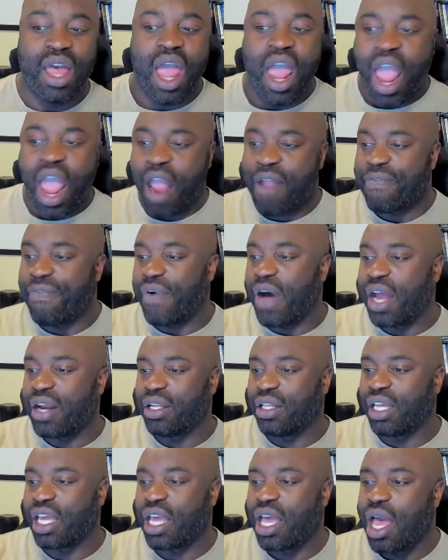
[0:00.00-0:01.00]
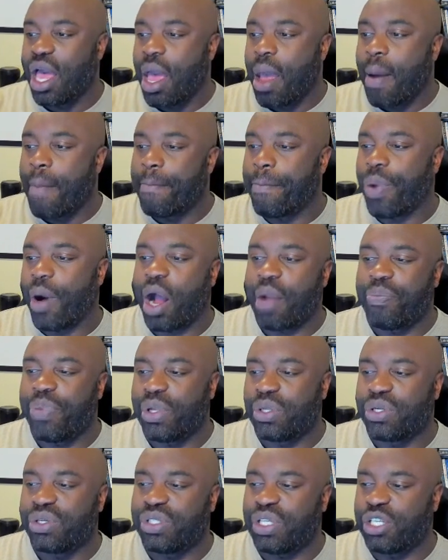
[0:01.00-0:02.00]
And finally,
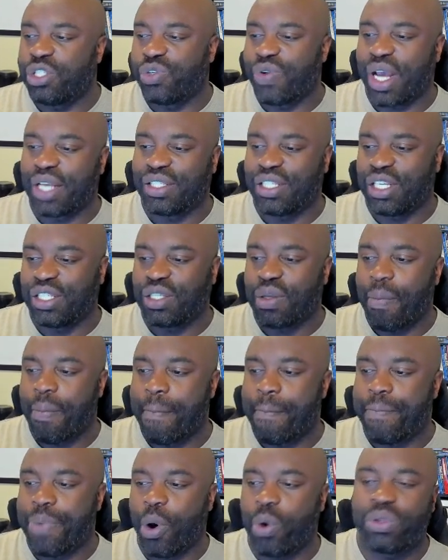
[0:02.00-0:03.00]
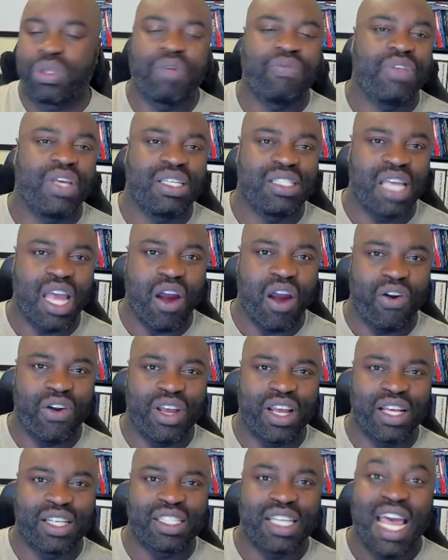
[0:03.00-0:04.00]
BotBuilders addresses both of these
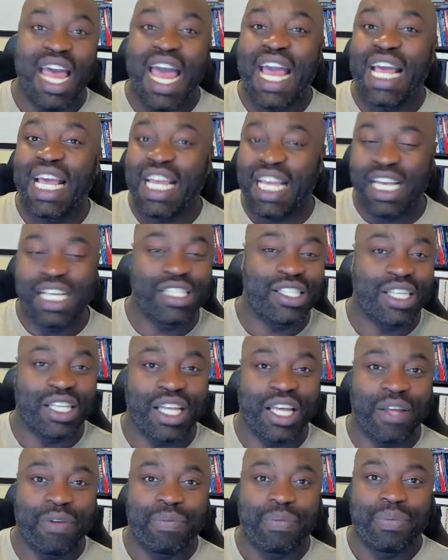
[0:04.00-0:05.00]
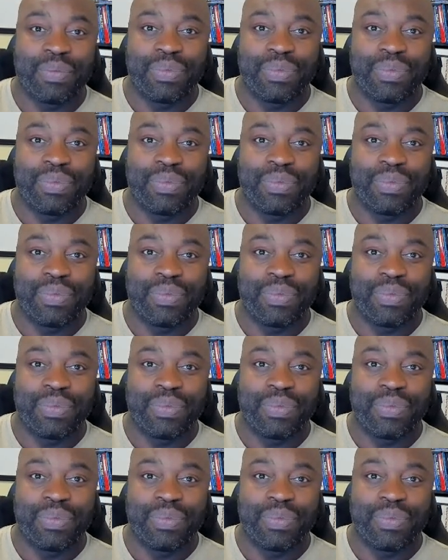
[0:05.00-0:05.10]
areas easily.